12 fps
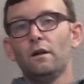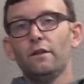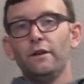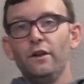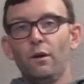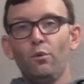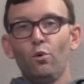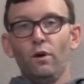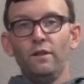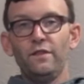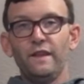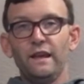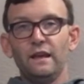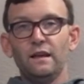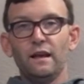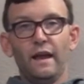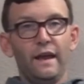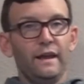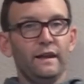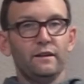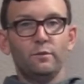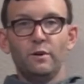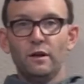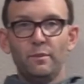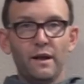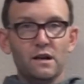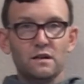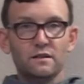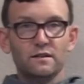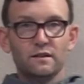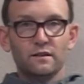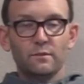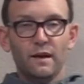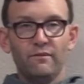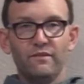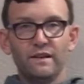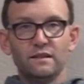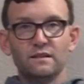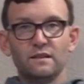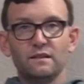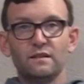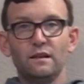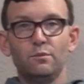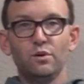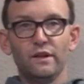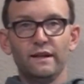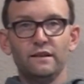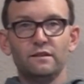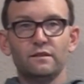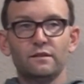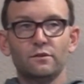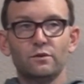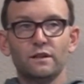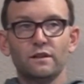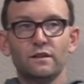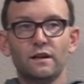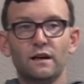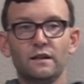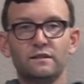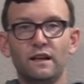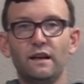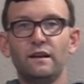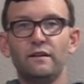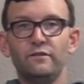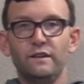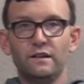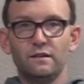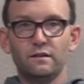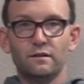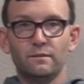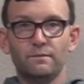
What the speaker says: the number one thing, and it's been apparent since Memphis, is he plays with tentativeness.